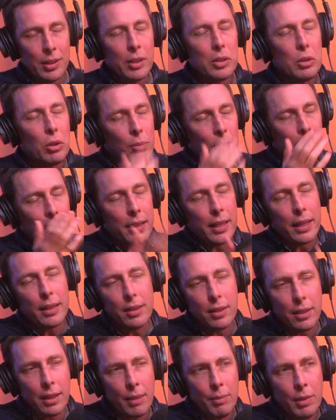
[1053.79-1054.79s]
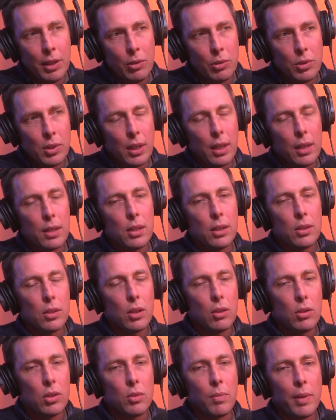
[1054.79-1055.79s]
They talk about that chemical signature.
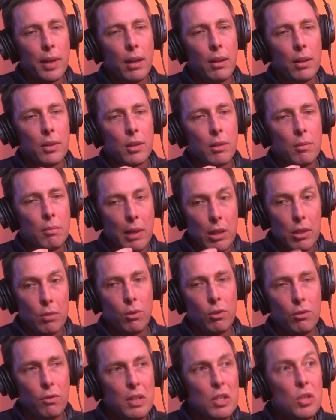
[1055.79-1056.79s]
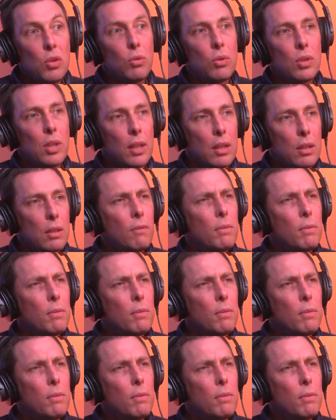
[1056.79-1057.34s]
So stromatolites are much more visual signature,